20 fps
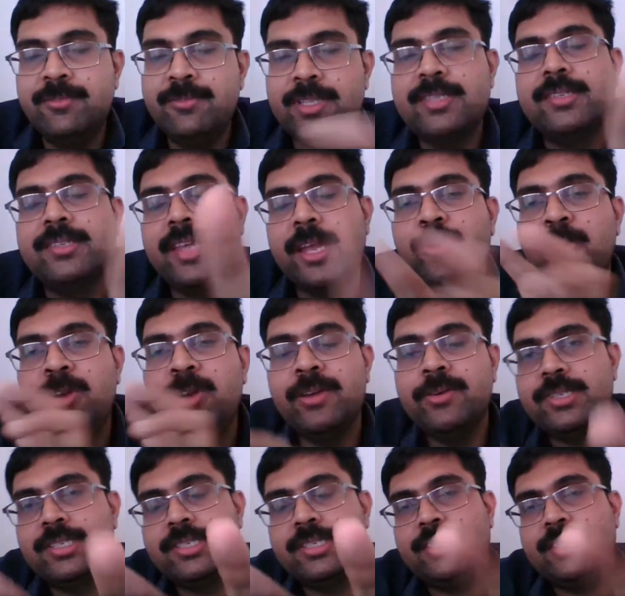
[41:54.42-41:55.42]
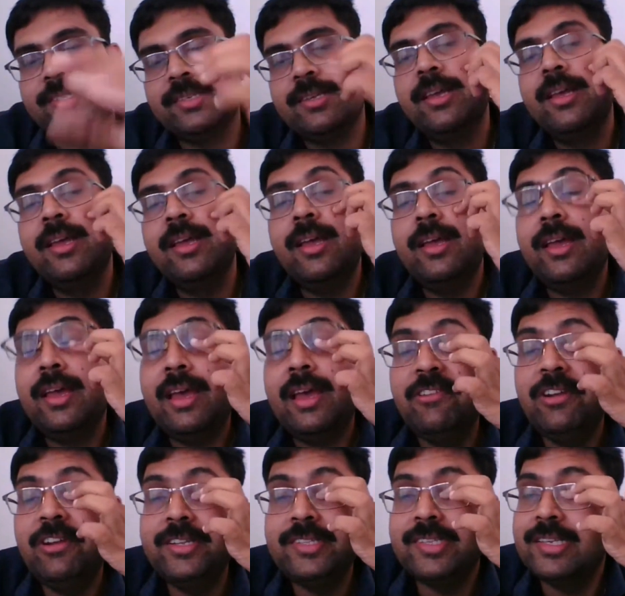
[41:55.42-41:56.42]
with psycholinguistics. And
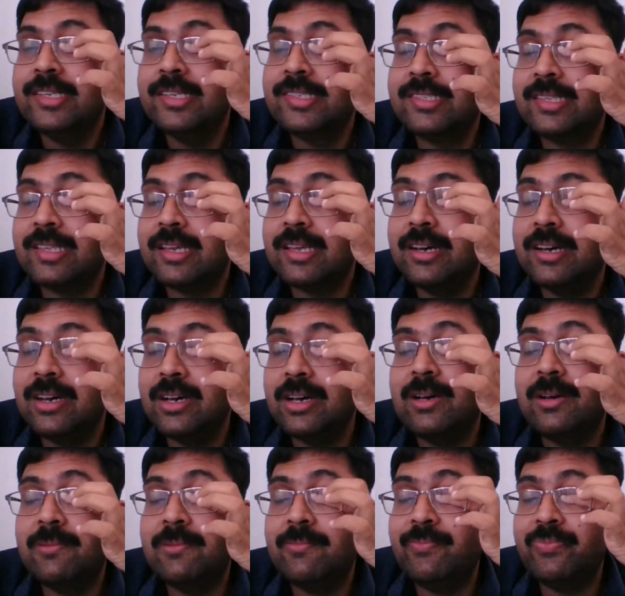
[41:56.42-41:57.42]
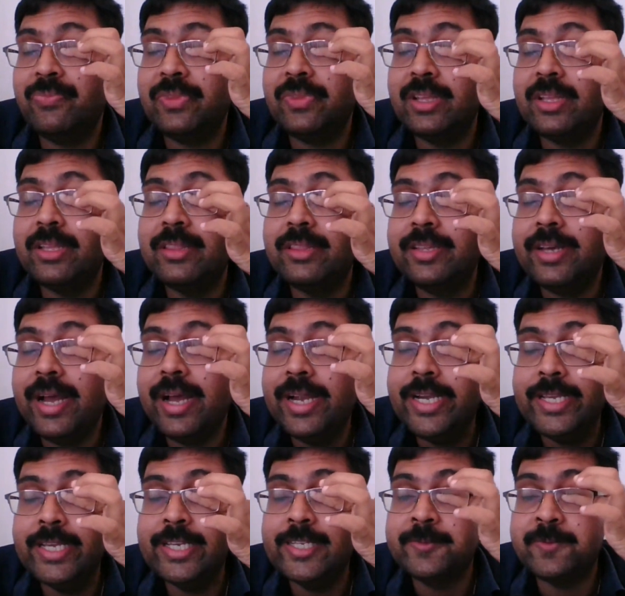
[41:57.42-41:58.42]
we'll discuss the
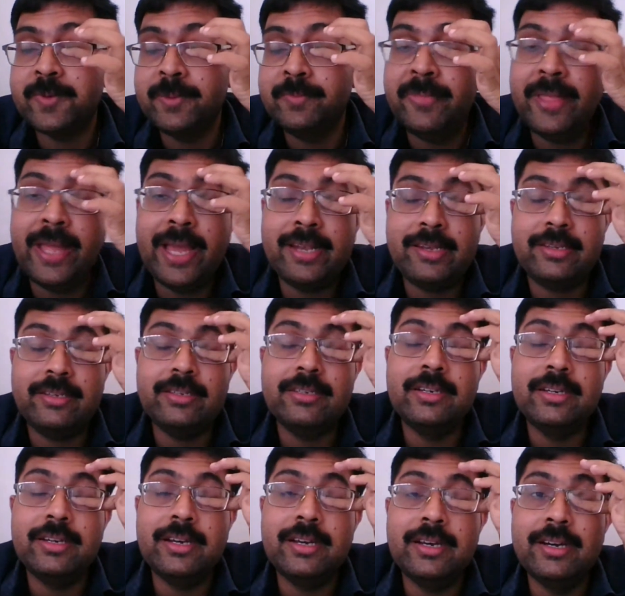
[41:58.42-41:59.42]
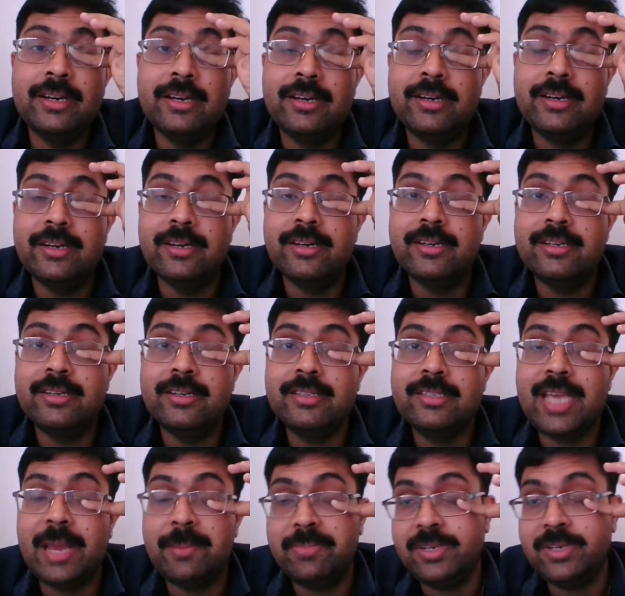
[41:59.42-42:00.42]
ideas from that
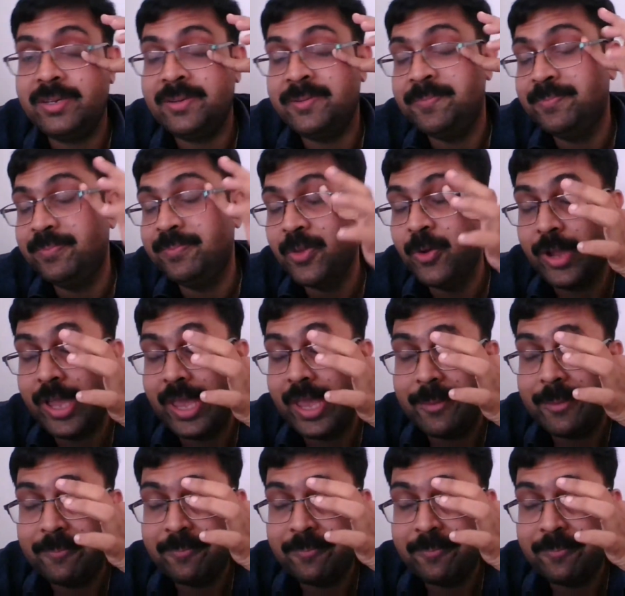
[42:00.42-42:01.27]
chapter. Okay.